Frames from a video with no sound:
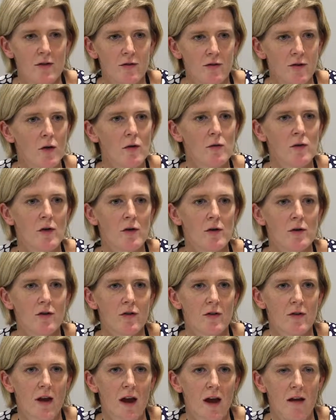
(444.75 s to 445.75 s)

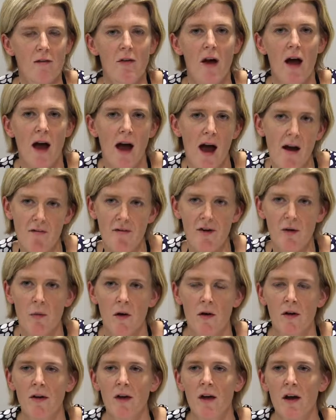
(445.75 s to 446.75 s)
donors,
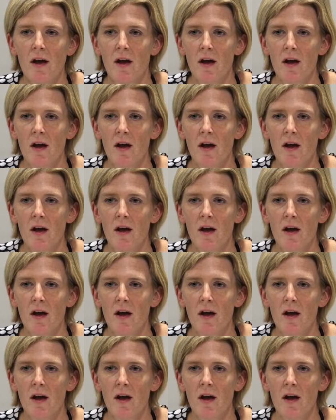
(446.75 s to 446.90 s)
everyone,